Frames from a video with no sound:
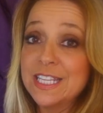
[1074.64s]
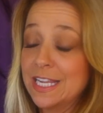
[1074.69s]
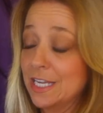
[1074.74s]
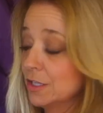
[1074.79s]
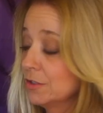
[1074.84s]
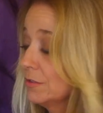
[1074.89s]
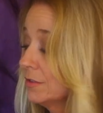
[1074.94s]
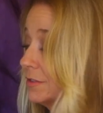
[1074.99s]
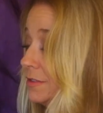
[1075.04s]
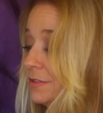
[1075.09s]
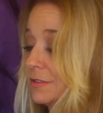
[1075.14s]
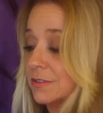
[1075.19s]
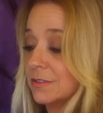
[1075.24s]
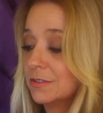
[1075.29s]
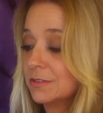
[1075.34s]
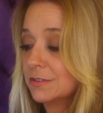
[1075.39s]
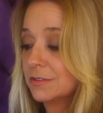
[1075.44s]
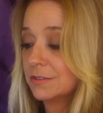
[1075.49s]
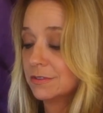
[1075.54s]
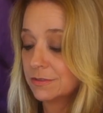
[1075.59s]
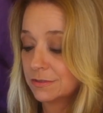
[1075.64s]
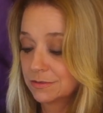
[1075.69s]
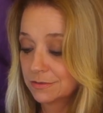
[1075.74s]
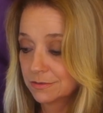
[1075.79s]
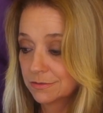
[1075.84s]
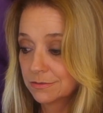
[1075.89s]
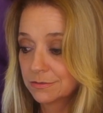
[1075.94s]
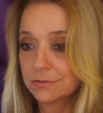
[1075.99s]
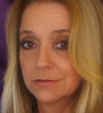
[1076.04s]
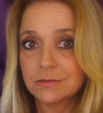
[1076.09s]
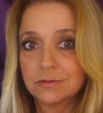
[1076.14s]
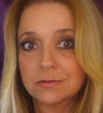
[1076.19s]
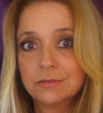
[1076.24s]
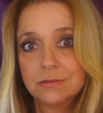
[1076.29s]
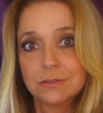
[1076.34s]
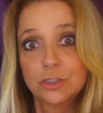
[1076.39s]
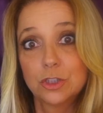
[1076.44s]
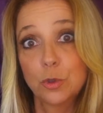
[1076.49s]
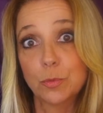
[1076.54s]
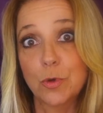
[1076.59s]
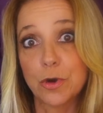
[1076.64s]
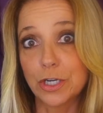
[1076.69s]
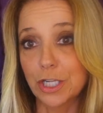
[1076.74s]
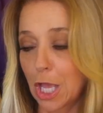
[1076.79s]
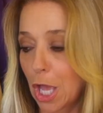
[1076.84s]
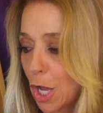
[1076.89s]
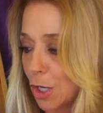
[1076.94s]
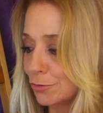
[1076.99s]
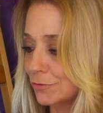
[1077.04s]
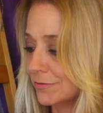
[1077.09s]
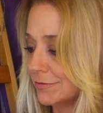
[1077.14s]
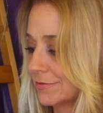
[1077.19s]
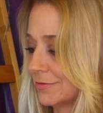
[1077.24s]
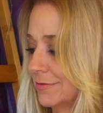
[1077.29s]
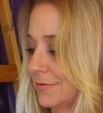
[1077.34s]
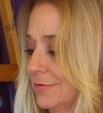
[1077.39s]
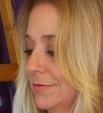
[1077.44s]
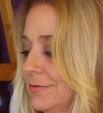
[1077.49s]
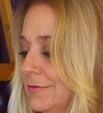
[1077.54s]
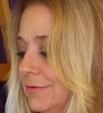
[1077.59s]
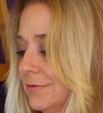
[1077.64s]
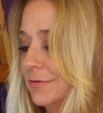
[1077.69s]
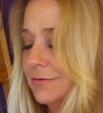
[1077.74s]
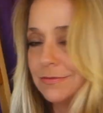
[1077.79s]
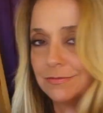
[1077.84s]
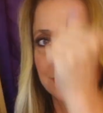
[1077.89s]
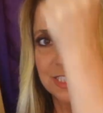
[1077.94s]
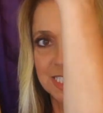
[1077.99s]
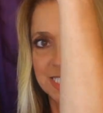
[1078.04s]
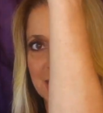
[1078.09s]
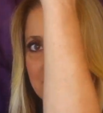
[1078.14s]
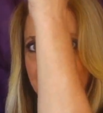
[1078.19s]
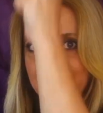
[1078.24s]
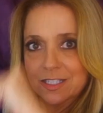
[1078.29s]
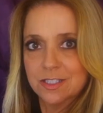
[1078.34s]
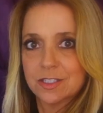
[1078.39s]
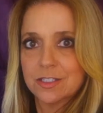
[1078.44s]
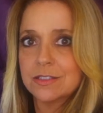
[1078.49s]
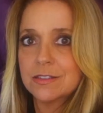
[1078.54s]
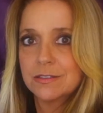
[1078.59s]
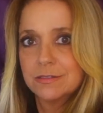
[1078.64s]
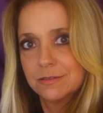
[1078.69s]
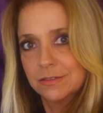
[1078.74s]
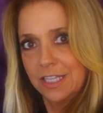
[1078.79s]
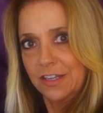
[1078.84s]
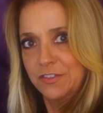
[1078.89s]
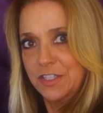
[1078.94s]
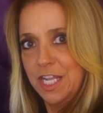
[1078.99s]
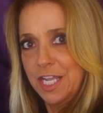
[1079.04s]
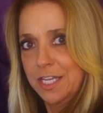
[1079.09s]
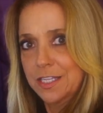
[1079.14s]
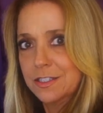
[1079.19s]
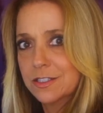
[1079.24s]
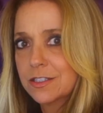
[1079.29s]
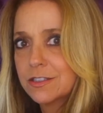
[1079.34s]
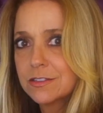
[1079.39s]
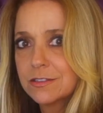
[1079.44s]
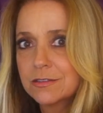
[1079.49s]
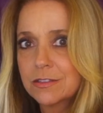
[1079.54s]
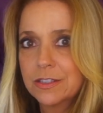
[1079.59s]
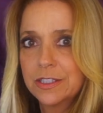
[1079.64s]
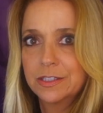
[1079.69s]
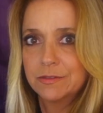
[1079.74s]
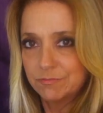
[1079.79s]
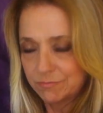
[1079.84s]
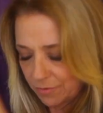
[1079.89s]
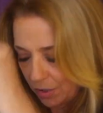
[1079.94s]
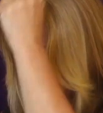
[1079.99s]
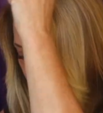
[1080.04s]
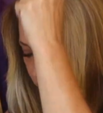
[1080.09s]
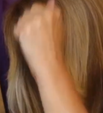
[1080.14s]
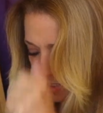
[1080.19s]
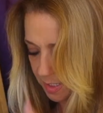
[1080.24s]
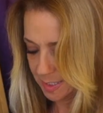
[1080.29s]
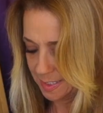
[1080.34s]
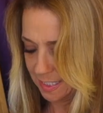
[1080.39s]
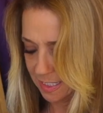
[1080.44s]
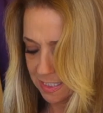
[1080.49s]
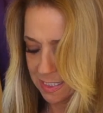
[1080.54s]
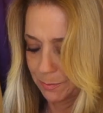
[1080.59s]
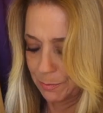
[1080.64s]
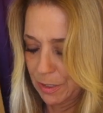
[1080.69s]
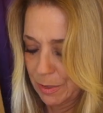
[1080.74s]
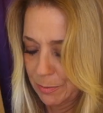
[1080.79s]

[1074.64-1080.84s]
down. 2 more to go. This hand, left hand, and all the dyslexic